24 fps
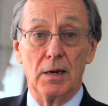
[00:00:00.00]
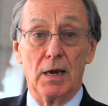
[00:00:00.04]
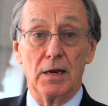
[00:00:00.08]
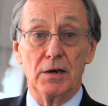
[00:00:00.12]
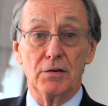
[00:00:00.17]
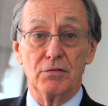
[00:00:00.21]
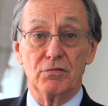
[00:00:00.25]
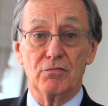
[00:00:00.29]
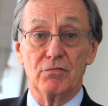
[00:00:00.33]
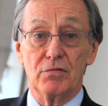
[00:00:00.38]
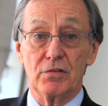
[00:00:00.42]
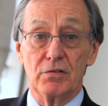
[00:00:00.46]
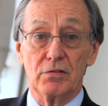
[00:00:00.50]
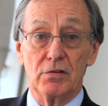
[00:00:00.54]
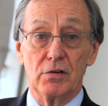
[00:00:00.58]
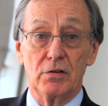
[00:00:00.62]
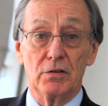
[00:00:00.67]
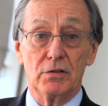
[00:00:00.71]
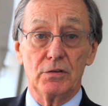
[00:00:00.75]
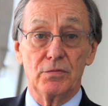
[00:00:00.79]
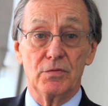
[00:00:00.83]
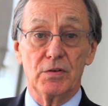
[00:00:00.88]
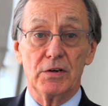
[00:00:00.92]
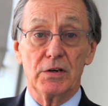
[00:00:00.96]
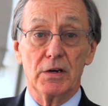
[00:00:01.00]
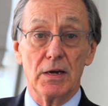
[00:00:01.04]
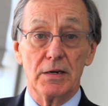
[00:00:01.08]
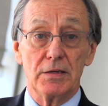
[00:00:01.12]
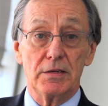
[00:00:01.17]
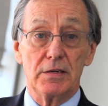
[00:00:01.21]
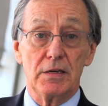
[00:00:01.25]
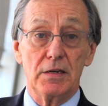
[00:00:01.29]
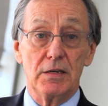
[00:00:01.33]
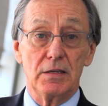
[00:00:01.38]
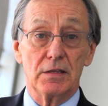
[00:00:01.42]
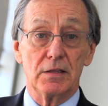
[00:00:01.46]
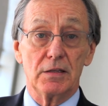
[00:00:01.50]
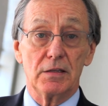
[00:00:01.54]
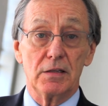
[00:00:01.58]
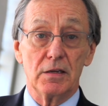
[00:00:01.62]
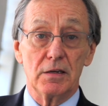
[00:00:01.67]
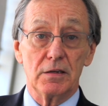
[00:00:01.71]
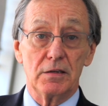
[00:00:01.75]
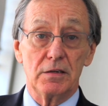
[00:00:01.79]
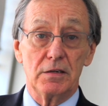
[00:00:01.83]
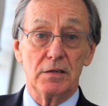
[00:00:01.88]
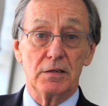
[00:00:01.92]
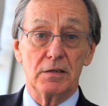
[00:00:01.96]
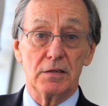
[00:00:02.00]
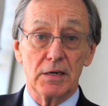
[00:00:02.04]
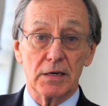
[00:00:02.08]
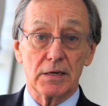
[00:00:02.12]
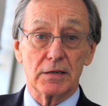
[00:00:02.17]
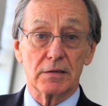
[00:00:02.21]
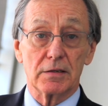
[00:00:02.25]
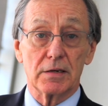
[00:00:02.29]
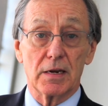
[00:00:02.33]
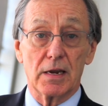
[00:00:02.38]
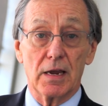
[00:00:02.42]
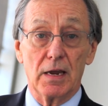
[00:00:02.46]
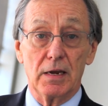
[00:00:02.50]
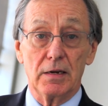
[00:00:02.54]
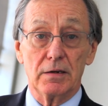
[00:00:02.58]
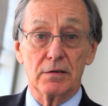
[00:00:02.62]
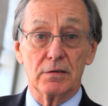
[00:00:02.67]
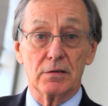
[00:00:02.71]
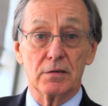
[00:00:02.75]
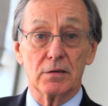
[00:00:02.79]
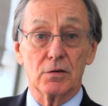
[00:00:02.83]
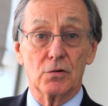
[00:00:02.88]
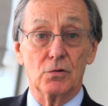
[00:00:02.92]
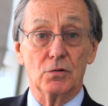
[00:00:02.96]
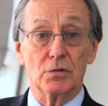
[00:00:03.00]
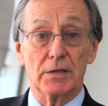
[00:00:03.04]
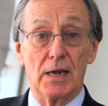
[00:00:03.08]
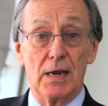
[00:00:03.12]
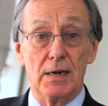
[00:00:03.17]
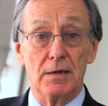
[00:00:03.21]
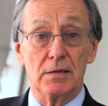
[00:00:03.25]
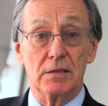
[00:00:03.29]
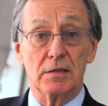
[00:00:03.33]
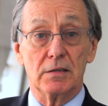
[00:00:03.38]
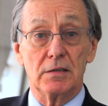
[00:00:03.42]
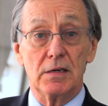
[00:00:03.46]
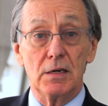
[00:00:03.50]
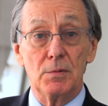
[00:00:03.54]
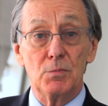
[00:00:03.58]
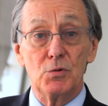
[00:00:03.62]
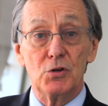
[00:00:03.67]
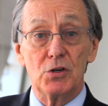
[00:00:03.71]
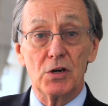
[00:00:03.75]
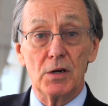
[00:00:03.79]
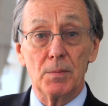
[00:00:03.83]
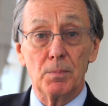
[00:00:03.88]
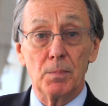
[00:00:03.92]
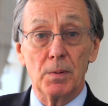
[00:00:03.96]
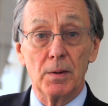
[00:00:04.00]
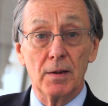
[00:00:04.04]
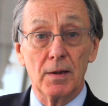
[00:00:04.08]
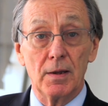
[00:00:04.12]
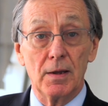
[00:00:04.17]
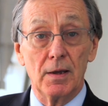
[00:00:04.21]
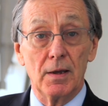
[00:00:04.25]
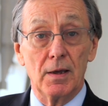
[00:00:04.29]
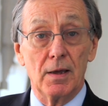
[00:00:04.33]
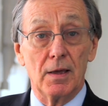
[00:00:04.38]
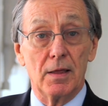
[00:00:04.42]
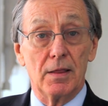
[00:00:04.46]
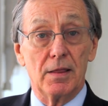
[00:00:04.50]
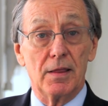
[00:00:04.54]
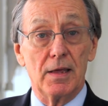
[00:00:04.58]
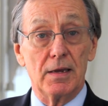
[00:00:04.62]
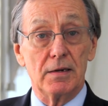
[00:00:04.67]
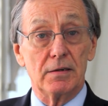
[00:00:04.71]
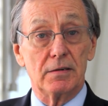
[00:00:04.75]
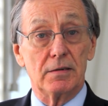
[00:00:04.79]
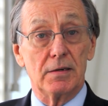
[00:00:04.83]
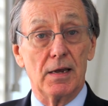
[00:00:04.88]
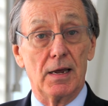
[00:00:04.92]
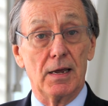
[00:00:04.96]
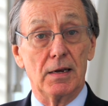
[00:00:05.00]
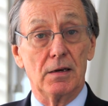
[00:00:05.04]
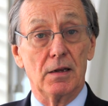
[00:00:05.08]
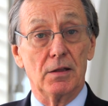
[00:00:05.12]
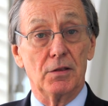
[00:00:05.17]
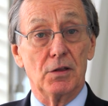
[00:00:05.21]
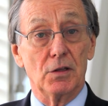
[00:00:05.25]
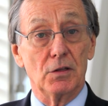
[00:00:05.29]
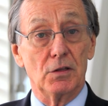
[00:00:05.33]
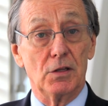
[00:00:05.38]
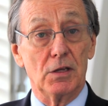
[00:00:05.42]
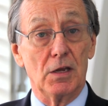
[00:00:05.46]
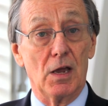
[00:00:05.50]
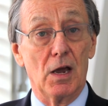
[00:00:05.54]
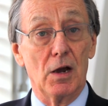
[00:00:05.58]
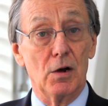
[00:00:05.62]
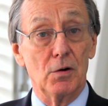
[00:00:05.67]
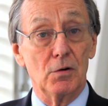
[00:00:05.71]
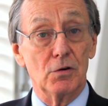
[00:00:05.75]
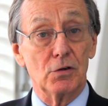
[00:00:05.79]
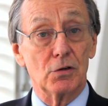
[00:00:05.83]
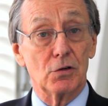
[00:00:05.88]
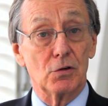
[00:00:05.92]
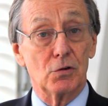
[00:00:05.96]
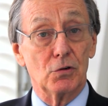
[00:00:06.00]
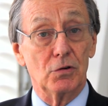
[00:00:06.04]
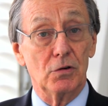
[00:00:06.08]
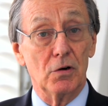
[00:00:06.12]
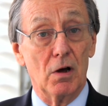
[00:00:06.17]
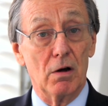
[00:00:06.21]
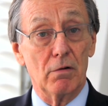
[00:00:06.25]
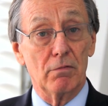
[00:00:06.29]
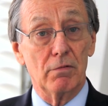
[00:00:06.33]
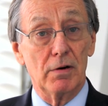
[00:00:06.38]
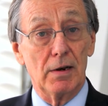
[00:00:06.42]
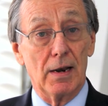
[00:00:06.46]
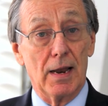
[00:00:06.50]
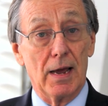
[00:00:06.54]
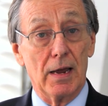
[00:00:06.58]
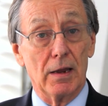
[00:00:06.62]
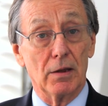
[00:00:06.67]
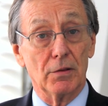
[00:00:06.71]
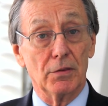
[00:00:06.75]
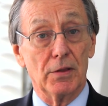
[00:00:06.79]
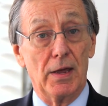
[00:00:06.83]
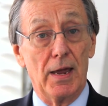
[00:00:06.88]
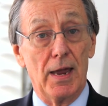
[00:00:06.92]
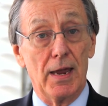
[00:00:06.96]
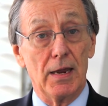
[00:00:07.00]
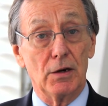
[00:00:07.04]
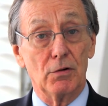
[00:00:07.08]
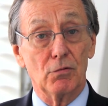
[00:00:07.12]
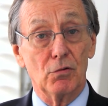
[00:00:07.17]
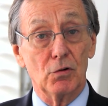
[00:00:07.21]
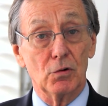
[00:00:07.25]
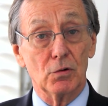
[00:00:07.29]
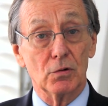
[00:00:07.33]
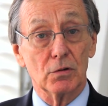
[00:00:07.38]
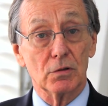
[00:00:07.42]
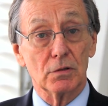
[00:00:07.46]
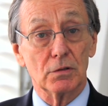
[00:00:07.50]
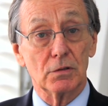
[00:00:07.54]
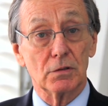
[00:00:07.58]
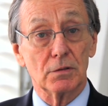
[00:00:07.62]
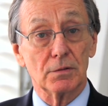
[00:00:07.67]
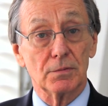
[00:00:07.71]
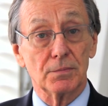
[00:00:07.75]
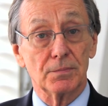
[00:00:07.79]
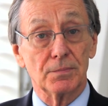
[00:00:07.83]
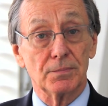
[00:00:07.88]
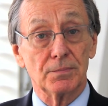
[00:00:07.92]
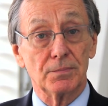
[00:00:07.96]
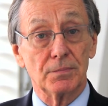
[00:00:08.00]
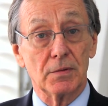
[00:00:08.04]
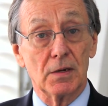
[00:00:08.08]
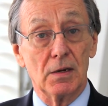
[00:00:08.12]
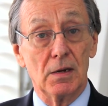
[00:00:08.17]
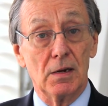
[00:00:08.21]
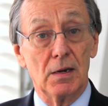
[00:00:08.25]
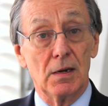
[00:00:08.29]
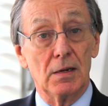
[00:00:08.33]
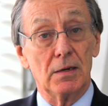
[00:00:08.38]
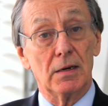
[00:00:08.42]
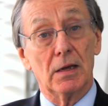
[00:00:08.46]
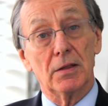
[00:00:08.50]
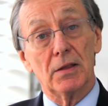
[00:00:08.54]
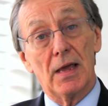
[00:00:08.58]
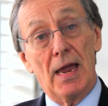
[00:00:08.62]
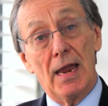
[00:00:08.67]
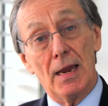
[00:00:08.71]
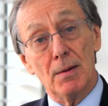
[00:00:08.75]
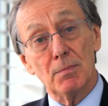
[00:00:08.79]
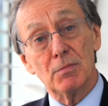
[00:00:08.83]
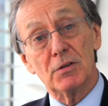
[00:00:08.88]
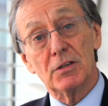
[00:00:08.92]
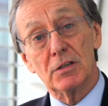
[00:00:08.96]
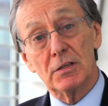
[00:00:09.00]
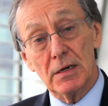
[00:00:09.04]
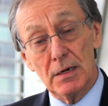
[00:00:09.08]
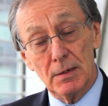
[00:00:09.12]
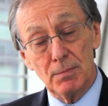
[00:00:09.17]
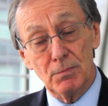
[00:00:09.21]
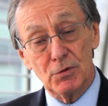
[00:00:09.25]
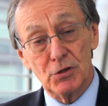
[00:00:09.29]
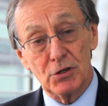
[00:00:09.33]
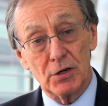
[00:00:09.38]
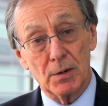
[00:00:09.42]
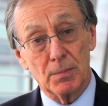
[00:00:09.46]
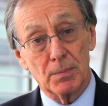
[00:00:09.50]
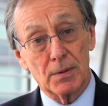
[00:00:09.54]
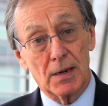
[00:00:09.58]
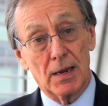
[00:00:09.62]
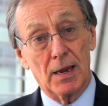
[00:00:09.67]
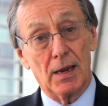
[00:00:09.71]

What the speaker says: And as a result of a 1936 case called Hayne Steamship, they said that the owners could not rely on the Hague Rules. Now, the Hayne Steamship